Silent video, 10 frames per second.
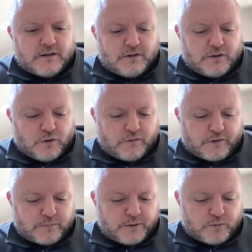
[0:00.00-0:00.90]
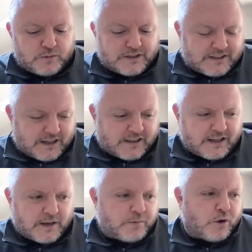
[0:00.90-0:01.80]
now for Beale. As I say, I think
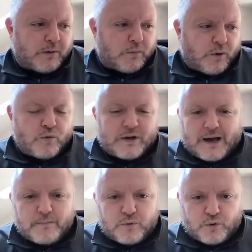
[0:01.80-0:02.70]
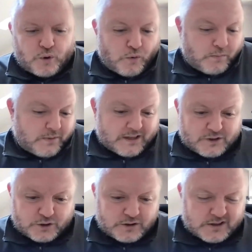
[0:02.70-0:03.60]
he probably will gamble and hope that he
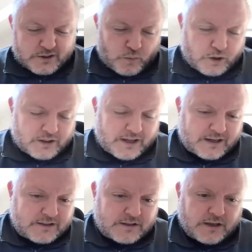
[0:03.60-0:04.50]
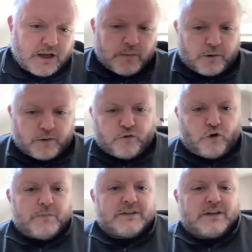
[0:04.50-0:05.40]
just has got one last
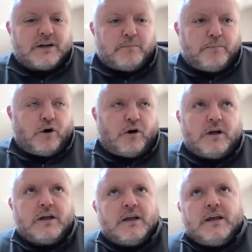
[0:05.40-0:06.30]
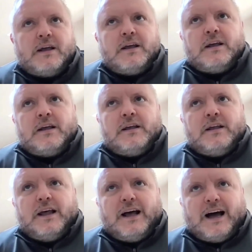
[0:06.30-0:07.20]
performance in him. But
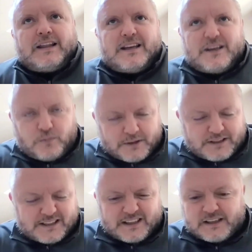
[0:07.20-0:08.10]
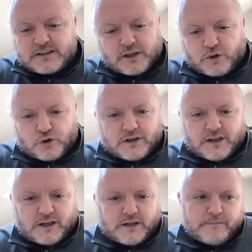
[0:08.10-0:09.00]
I think he'll be seriously looking
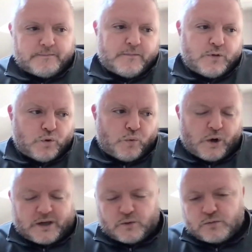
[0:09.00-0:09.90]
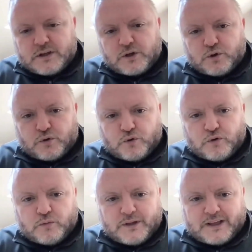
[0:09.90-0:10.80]
at, you know, what else he could
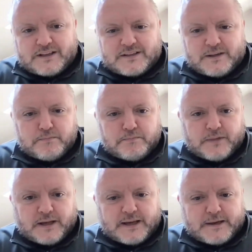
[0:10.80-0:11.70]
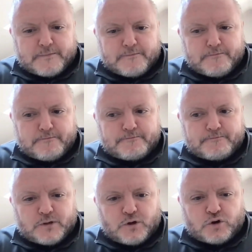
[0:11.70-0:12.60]
do with this team
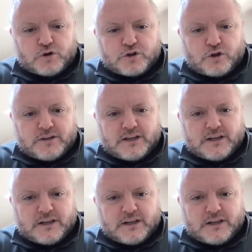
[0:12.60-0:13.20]
on Sunday.